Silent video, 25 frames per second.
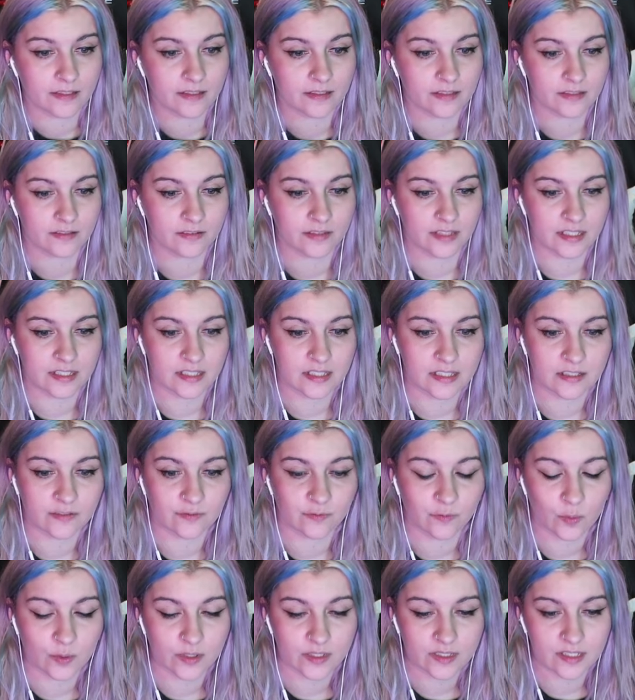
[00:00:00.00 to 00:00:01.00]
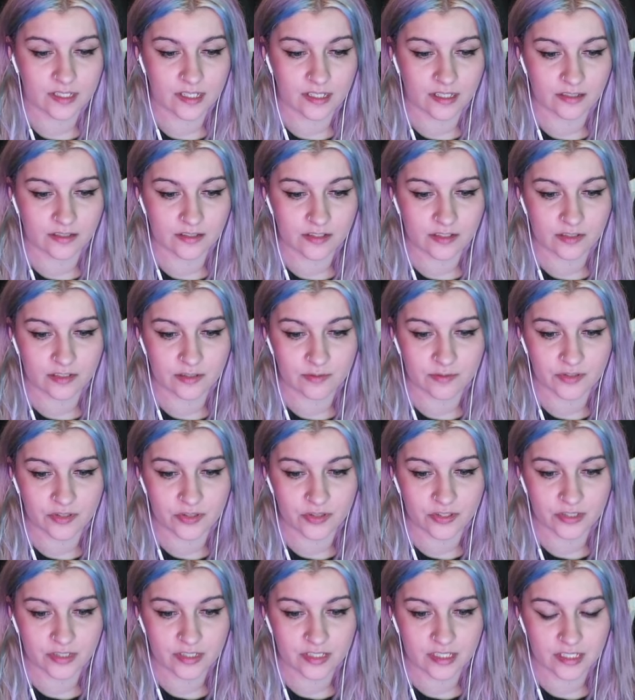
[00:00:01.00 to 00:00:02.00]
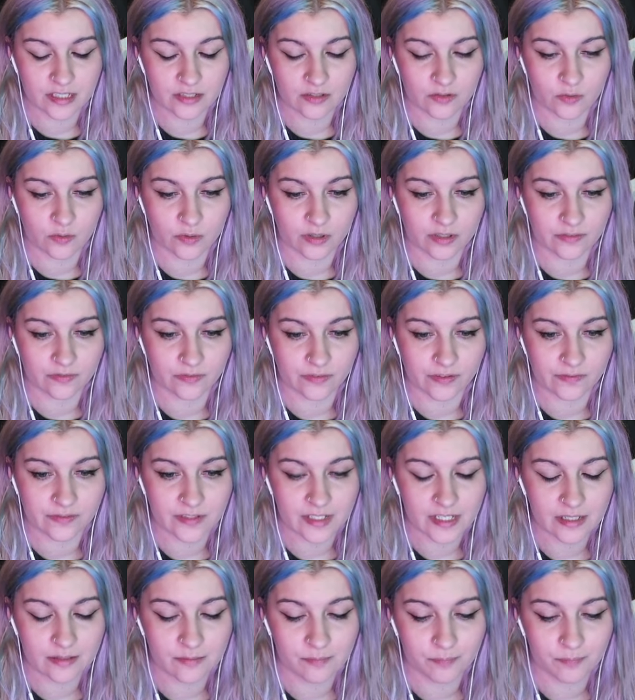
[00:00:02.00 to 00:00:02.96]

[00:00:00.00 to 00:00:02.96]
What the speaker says: This is 14, so this was 13 or 15?